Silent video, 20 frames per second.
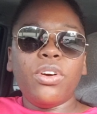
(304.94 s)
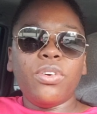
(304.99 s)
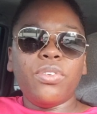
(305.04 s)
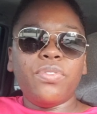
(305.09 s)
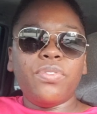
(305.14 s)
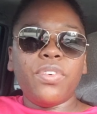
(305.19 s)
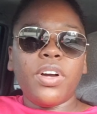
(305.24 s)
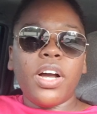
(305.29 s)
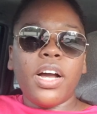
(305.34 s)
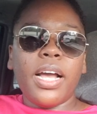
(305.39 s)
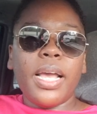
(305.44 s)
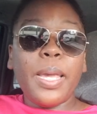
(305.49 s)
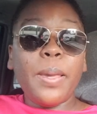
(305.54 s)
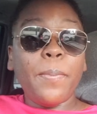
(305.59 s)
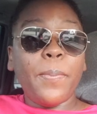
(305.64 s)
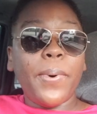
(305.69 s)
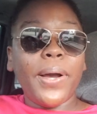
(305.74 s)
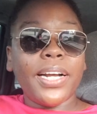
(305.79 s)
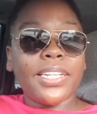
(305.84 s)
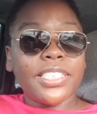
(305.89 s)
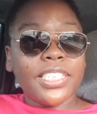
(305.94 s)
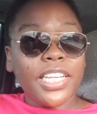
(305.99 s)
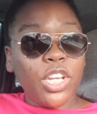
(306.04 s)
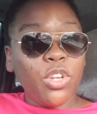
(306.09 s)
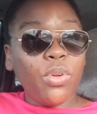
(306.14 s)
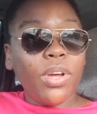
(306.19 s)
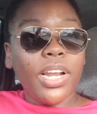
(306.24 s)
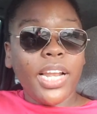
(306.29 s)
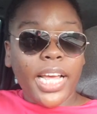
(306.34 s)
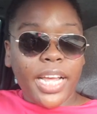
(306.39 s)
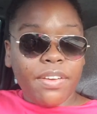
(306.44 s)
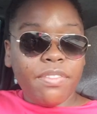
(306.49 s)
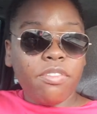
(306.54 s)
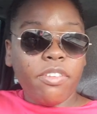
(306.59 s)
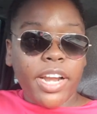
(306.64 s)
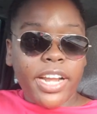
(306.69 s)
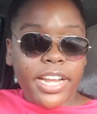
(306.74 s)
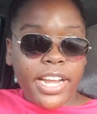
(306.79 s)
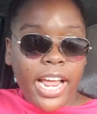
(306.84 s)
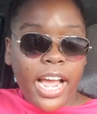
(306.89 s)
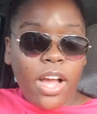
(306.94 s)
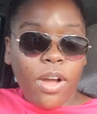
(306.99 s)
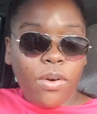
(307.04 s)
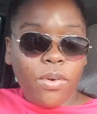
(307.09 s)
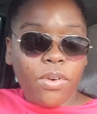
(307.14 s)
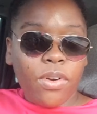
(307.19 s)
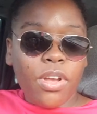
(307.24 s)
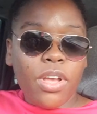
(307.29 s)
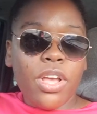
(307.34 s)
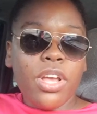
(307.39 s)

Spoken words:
of impact in your life right now.